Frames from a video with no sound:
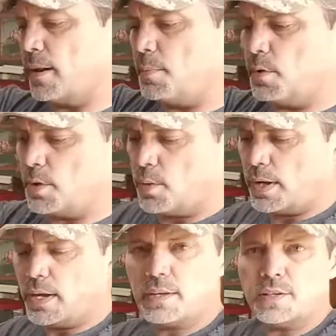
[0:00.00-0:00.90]
I'm going to go
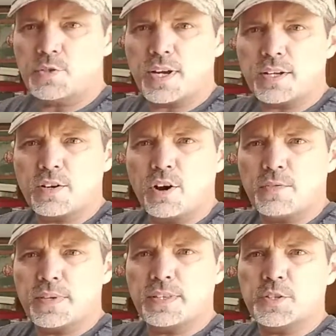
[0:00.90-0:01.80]
ahead and try to
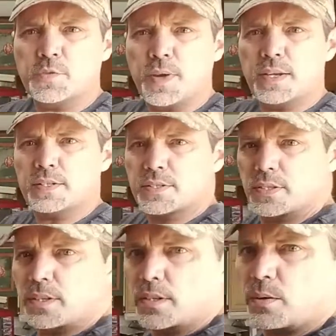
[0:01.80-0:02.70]
carve in this face
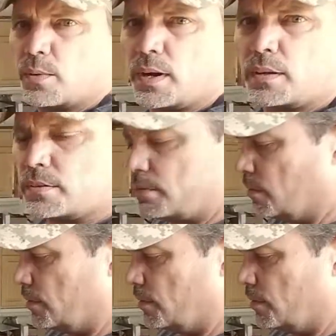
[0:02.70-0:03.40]
while